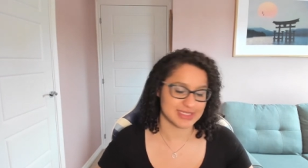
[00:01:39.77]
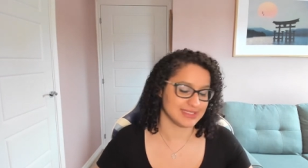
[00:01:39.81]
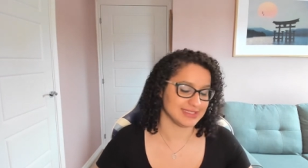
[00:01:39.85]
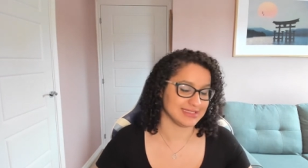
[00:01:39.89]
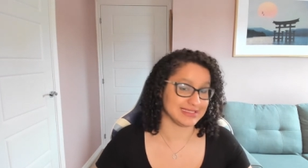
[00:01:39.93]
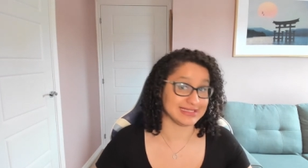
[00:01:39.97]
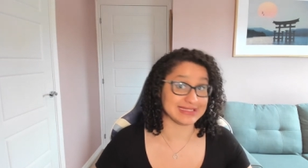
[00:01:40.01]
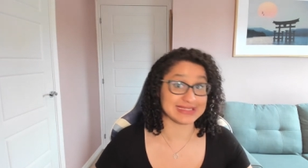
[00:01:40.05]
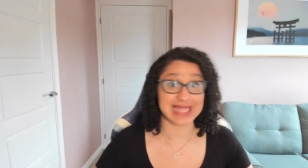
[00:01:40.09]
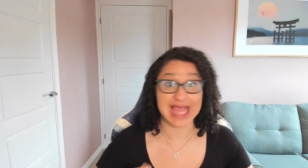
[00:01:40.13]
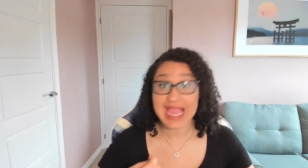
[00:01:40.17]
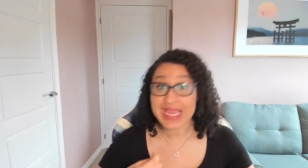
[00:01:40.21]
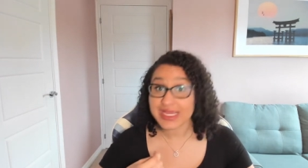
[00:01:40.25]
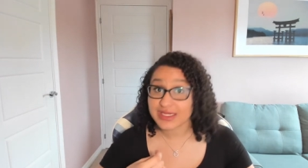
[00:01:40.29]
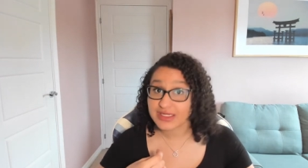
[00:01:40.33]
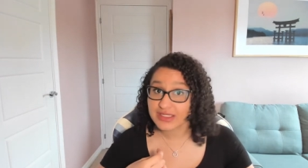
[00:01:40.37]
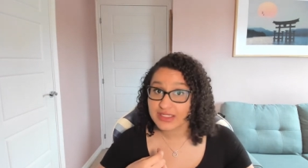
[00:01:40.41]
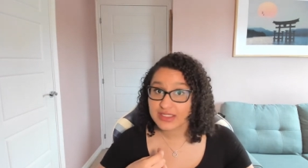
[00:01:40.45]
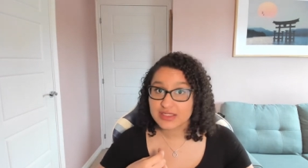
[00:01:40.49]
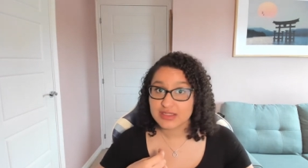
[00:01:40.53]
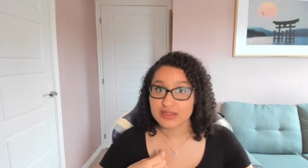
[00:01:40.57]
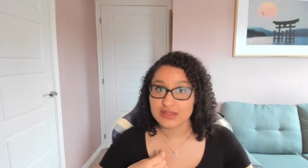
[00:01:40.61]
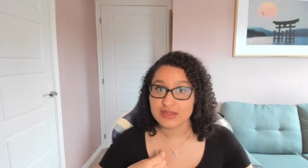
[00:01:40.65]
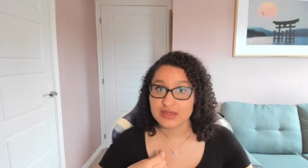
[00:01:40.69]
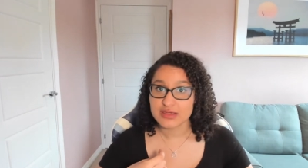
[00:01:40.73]
lack
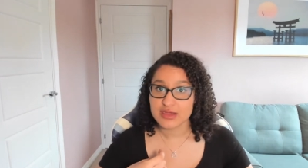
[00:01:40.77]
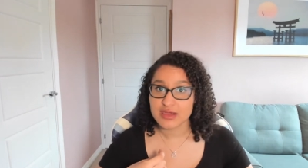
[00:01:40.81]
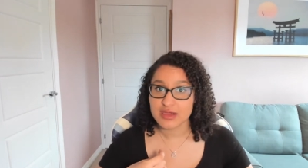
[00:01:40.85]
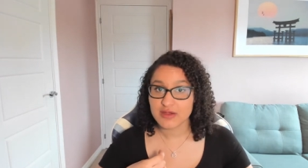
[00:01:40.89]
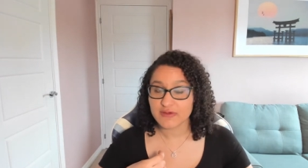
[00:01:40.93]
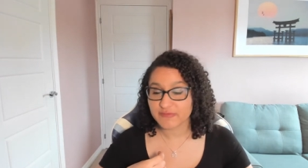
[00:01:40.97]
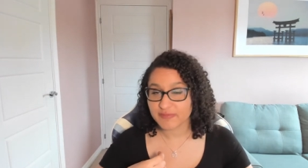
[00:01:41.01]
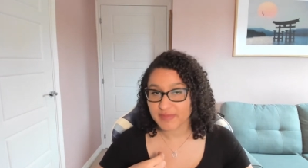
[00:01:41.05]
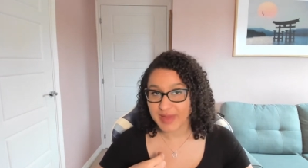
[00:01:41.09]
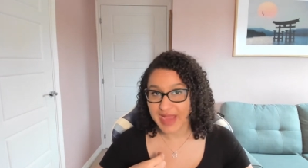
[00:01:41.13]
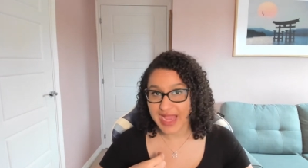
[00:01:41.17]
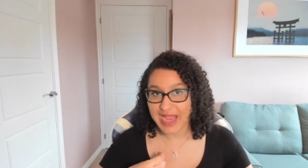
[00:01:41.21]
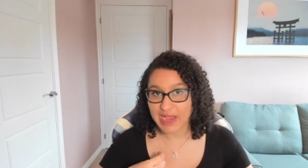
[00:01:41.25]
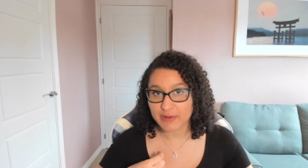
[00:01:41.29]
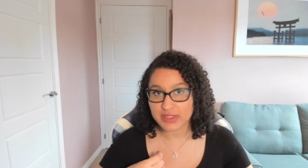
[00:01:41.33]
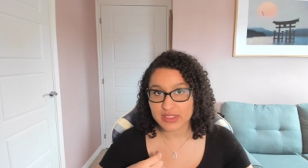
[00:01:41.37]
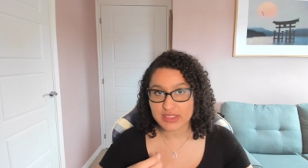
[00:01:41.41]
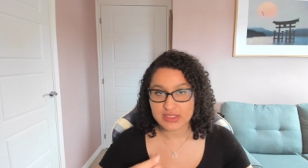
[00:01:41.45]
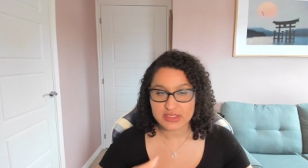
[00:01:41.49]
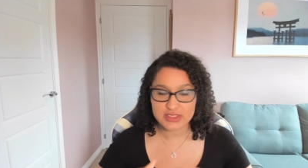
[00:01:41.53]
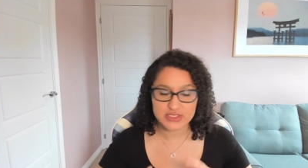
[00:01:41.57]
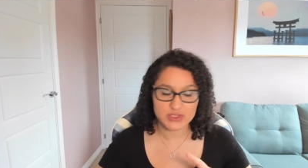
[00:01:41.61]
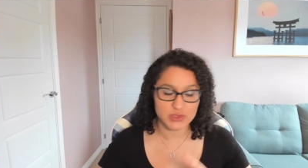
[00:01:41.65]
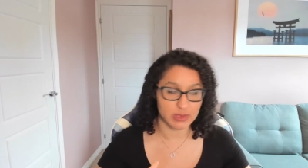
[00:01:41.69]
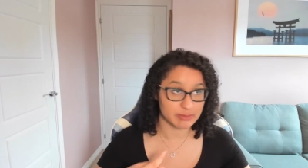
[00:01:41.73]
of power,
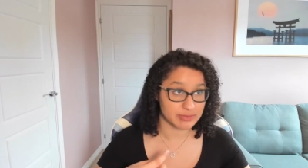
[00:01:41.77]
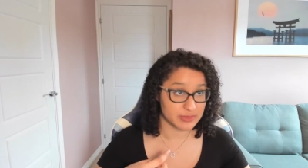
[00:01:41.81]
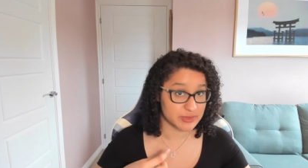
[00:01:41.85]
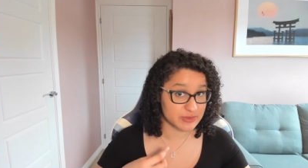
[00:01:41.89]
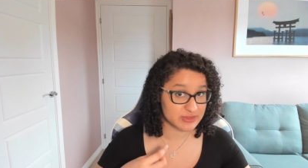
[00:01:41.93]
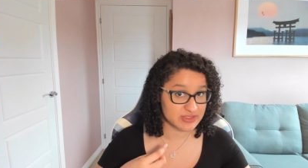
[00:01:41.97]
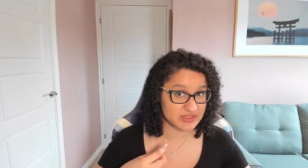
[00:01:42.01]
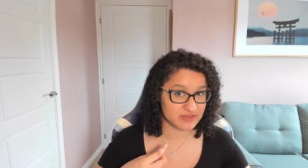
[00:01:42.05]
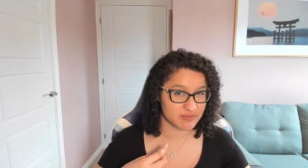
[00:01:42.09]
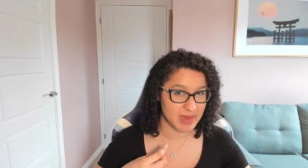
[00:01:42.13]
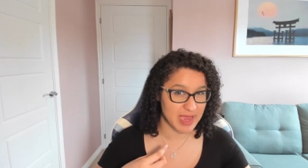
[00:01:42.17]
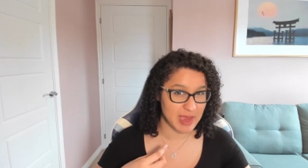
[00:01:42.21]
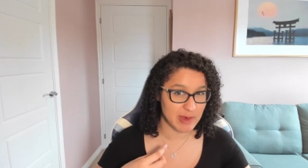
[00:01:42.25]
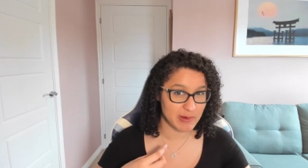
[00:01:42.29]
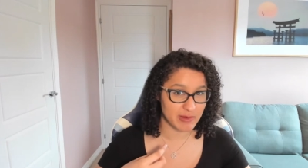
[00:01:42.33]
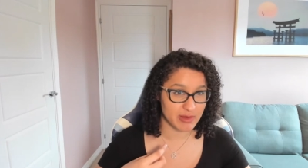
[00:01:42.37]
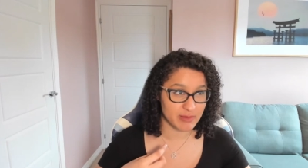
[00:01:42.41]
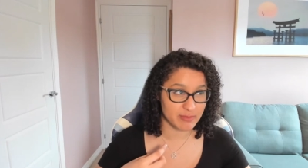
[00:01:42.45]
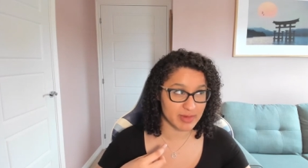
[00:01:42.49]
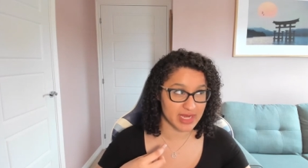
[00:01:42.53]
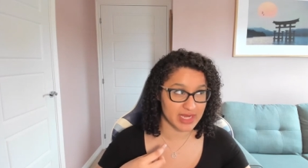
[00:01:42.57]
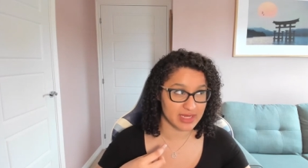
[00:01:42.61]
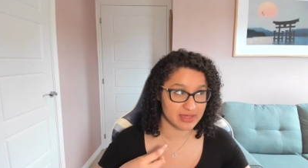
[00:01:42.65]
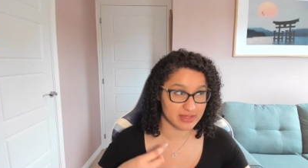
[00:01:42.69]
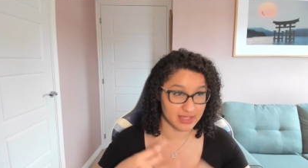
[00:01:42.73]
so abuse of power
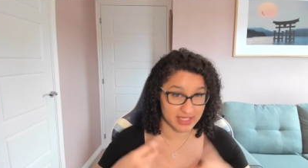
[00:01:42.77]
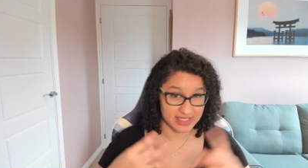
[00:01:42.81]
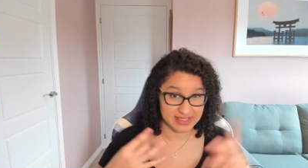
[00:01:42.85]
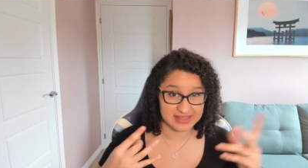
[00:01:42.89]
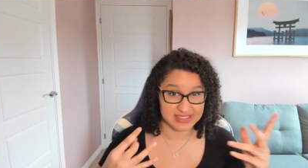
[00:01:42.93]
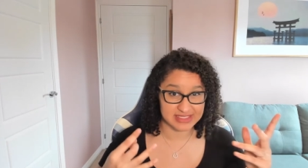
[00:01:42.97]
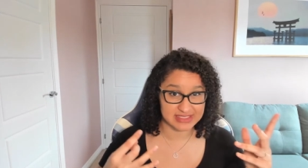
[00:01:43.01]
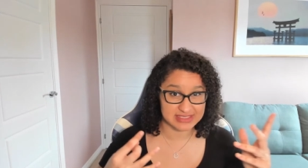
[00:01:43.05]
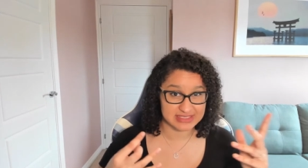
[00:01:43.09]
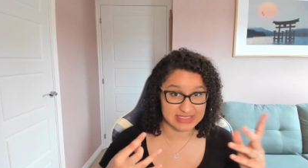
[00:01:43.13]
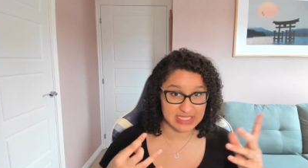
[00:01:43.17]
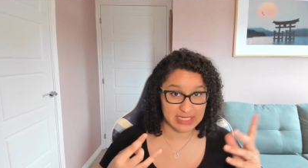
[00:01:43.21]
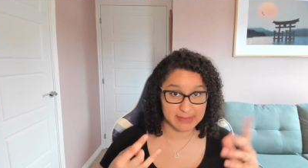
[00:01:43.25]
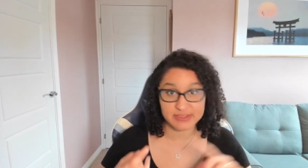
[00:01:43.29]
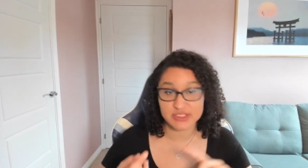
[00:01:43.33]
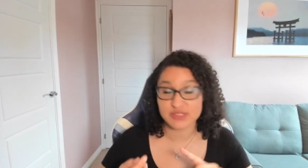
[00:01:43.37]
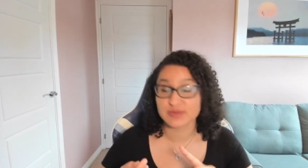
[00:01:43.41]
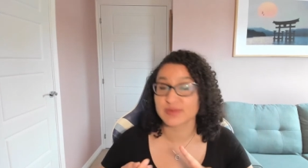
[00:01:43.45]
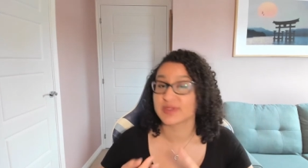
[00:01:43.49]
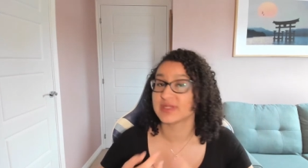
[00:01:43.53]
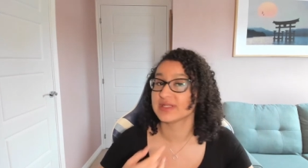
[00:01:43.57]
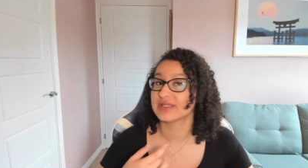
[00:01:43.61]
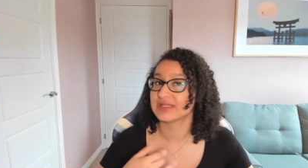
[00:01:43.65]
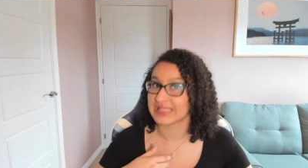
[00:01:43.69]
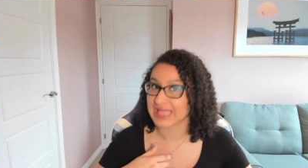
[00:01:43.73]
by like the
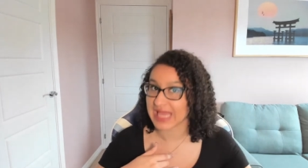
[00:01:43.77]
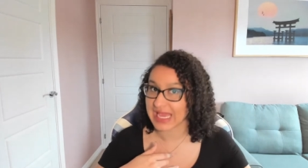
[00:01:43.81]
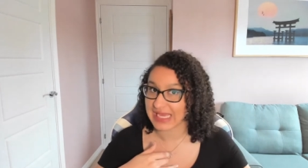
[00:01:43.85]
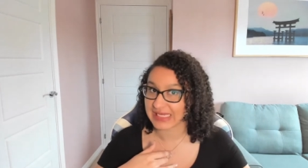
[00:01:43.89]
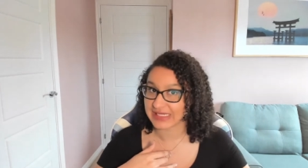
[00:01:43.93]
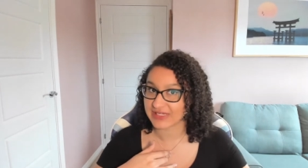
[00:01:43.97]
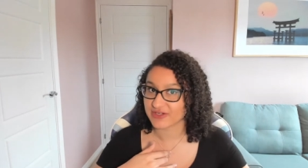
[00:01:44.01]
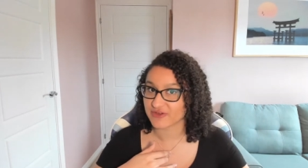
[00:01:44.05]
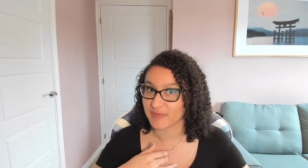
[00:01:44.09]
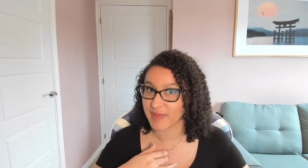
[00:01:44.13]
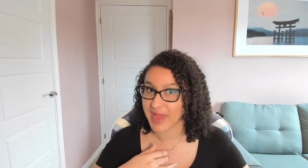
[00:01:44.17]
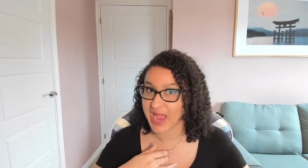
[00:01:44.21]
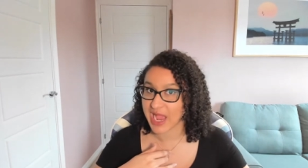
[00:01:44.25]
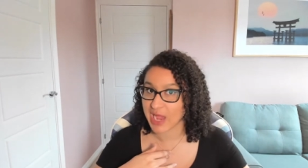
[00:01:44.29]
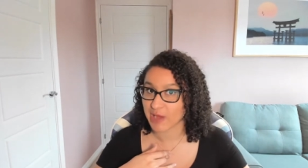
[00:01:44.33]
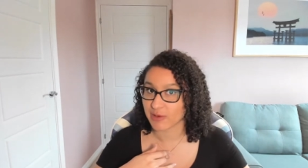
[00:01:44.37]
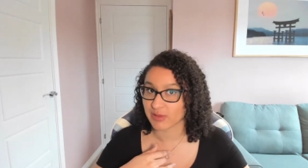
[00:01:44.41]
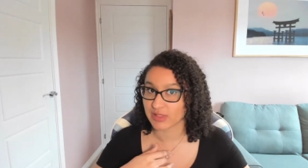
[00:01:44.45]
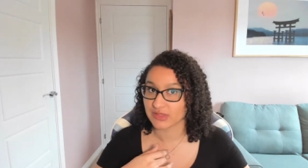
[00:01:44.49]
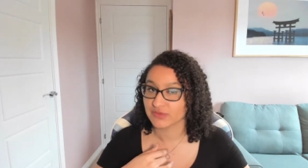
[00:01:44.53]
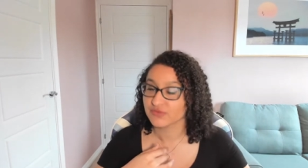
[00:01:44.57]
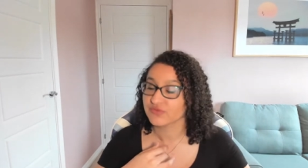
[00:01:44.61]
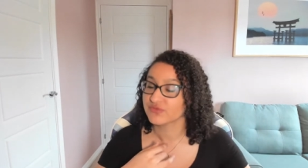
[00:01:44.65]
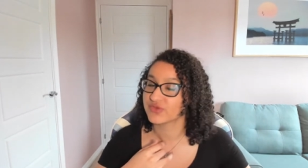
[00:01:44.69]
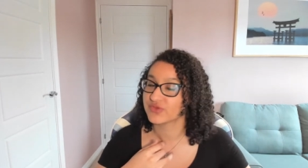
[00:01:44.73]
establishment, lack of
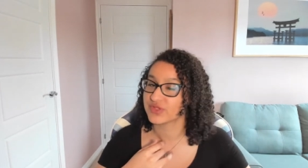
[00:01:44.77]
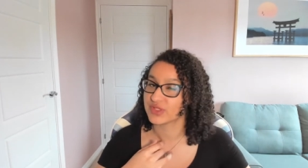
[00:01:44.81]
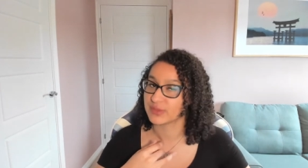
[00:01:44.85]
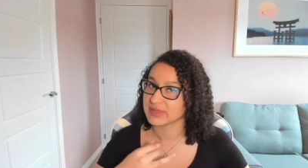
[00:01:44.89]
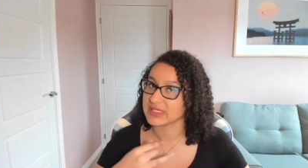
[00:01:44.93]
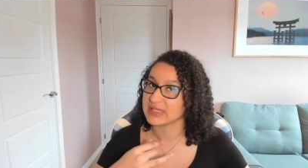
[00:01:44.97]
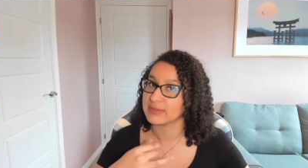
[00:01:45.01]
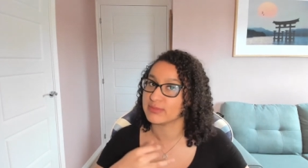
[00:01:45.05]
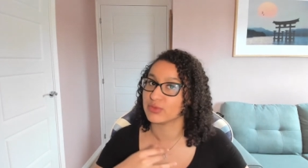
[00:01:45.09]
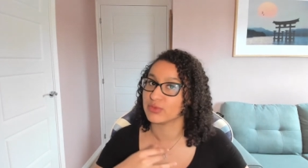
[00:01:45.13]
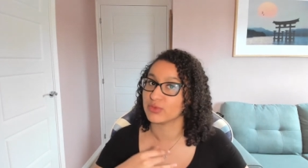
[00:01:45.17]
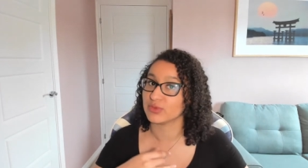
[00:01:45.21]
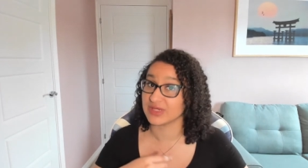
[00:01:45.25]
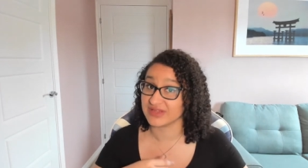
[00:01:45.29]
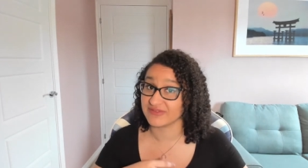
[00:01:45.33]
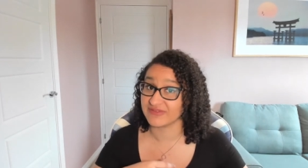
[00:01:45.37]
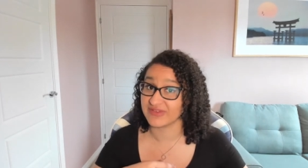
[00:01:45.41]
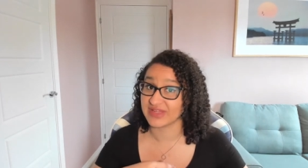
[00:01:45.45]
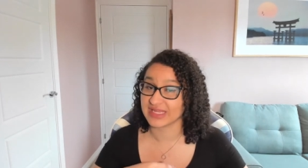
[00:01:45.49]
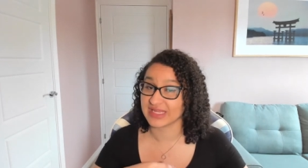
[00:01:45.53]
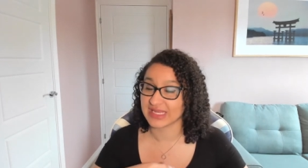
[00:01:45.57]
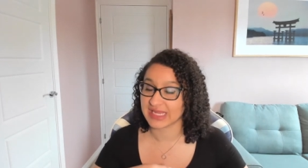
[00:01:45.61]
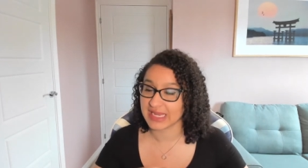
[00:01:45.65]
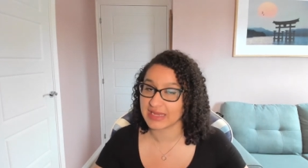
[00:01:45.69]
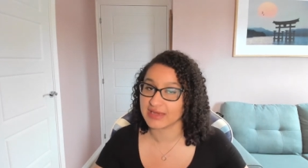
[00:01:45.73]
power for the people
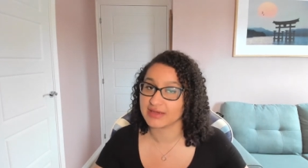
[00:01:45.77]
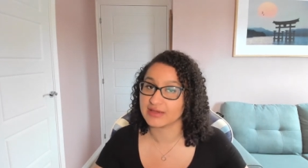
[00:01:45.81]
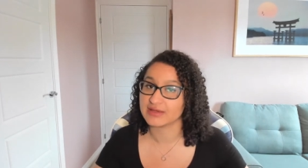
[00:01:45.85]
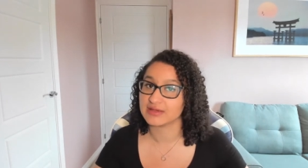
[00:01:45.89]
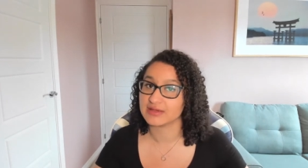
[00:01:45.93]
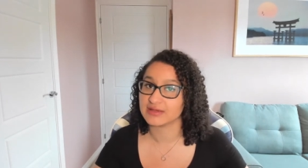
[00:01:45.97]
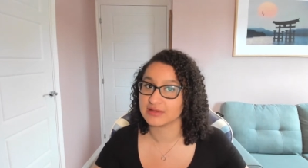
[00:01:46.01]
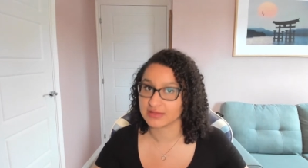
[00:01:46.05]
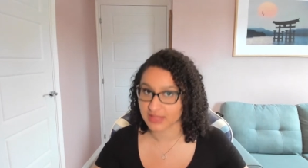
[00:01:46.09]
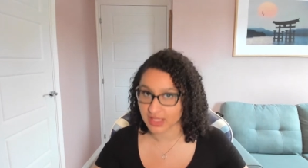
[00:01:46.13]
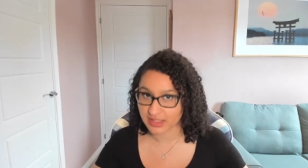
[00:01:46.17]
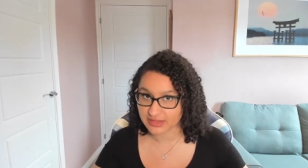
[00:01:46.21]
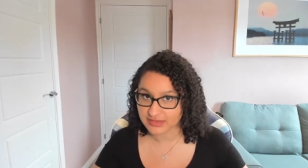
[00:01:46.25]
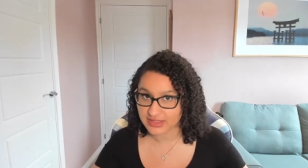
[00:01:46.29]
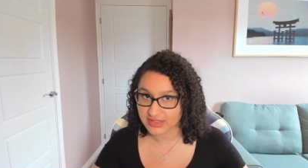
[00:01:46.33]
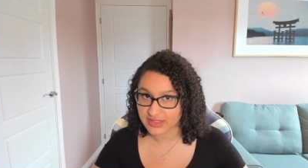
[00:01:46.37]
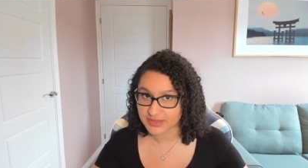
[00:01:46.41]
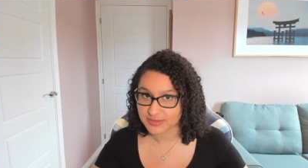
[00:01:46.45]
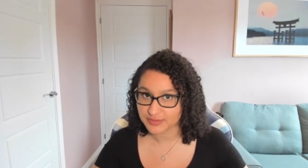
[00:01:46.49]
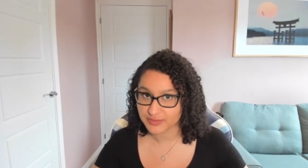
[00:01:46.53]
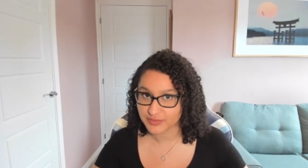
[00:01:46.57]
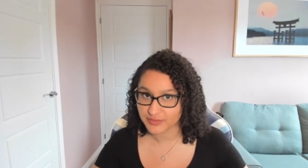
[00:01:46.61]
living in London.